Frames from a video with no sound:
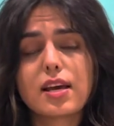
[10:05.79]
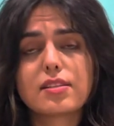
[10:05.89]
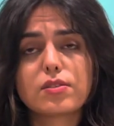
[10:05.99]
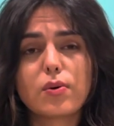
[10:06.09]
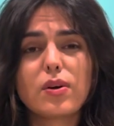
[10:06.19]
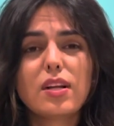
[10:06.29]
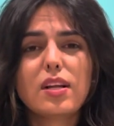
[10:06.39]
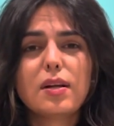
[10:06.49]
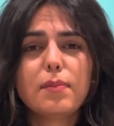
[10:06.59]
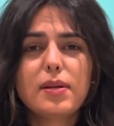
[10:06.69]
So
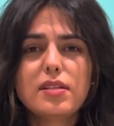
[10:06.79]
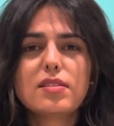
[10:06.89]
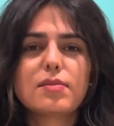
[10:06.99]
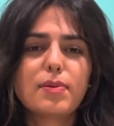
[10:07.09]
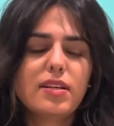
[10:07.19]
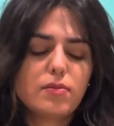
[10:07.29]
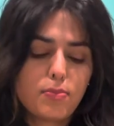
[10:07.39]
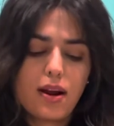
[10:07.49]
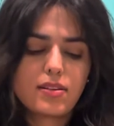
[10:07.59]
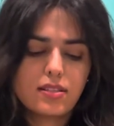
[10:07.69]
please
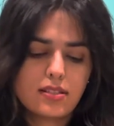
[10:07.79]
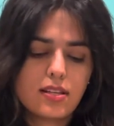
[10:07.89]
practice